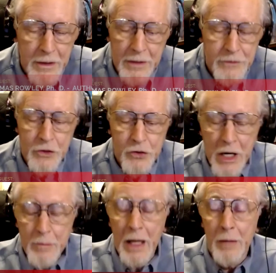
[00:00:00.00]
a shame.
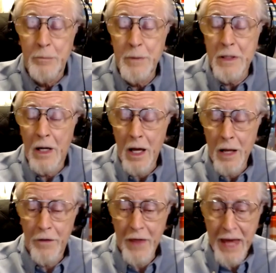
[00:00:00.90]
And beyond
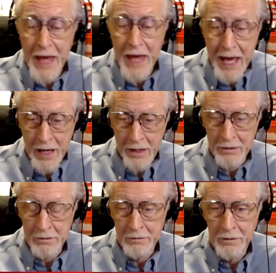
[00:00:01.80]
that,
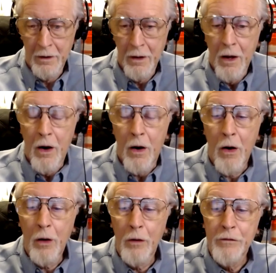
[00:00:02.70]
all
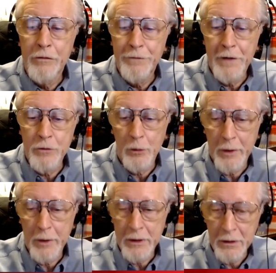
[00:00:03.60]
of the federal
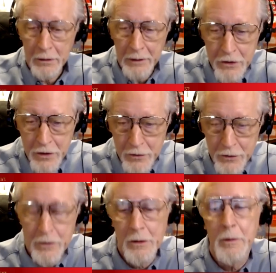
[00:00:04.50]
regulations that
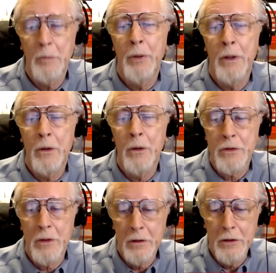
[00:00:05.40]
are imposed on
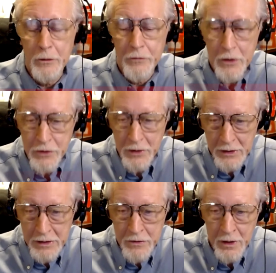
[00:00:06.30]
universities,